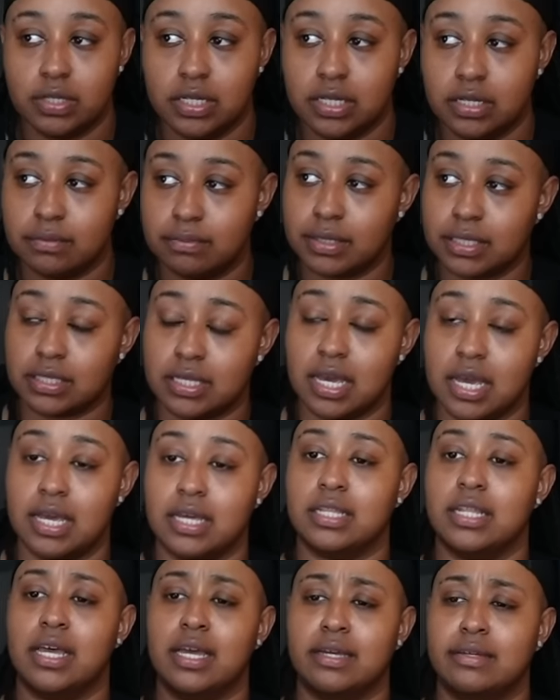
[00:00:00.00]
ain't about to
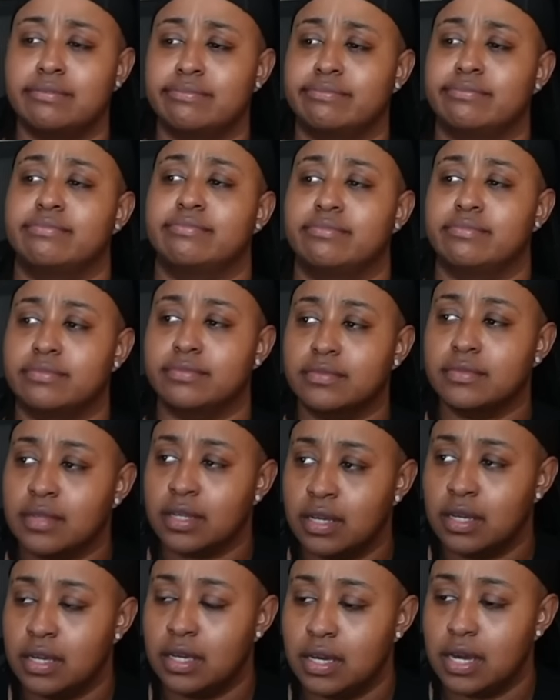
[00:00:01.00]
act like
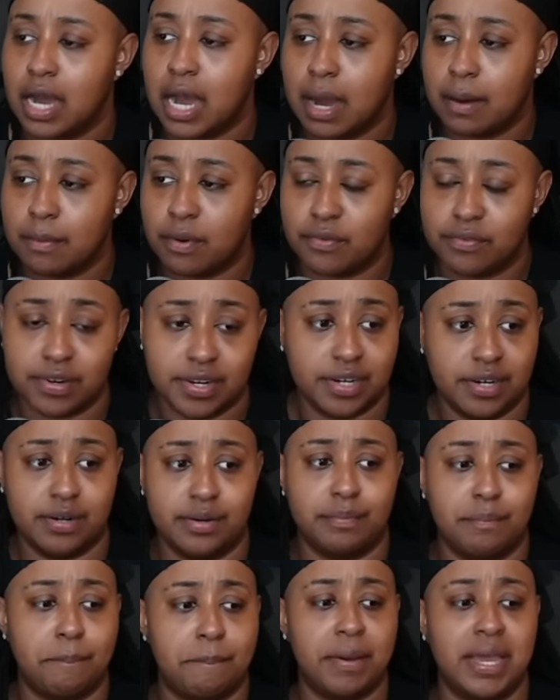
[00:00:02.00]
I'm over
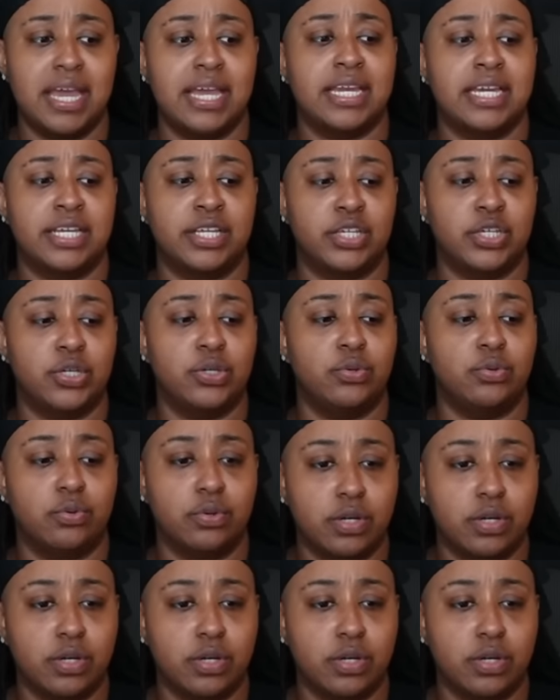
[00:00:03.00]
here begging you,